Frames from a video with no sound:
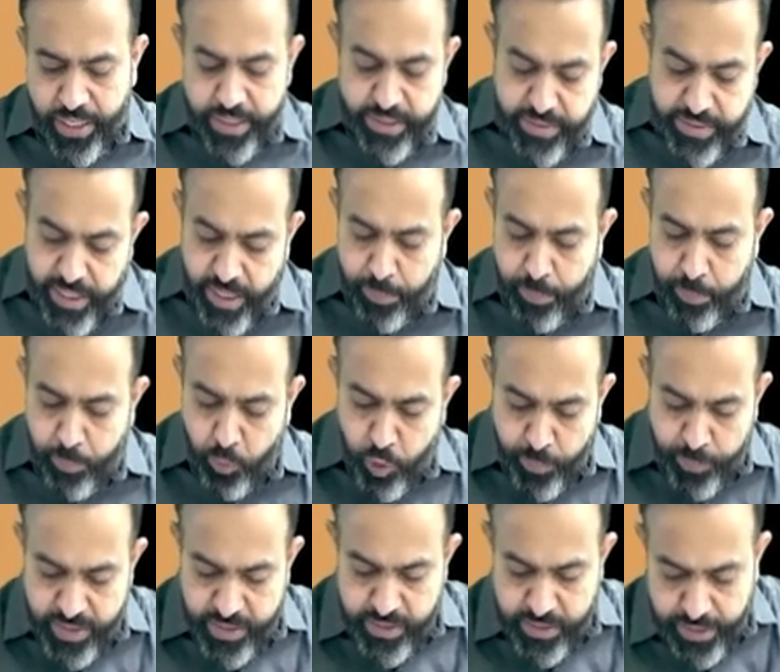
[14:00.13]
Safe mode
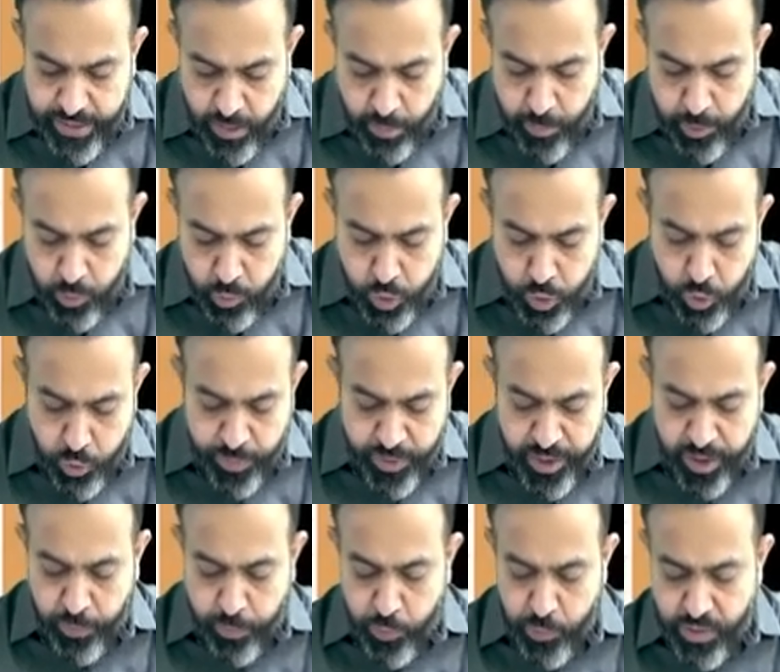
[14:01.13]
means that amount should be
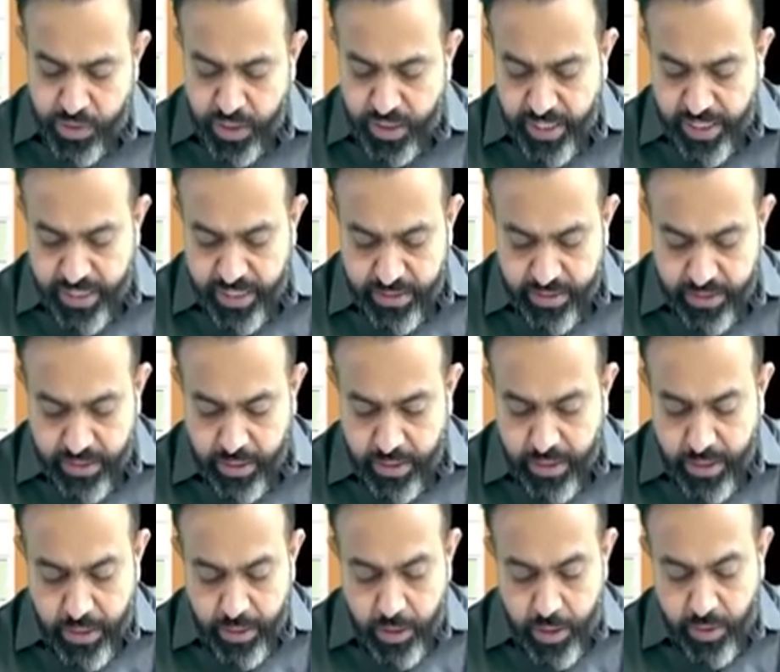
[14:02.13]
deposited in the
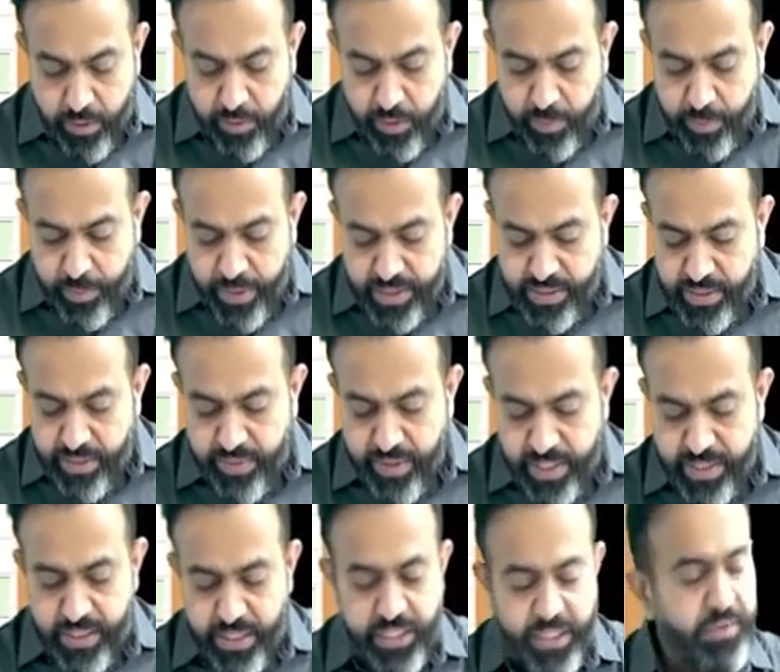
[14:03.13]
government
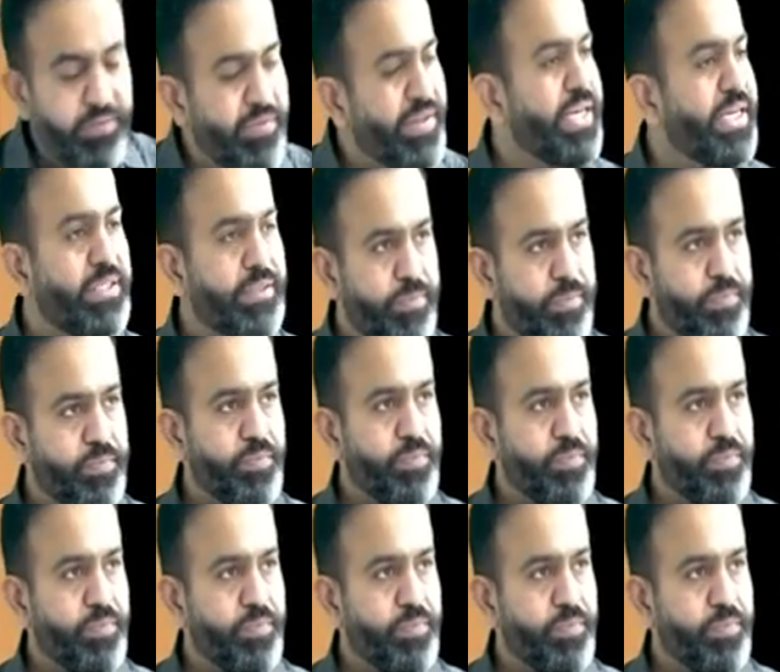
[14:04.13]
saving certificate,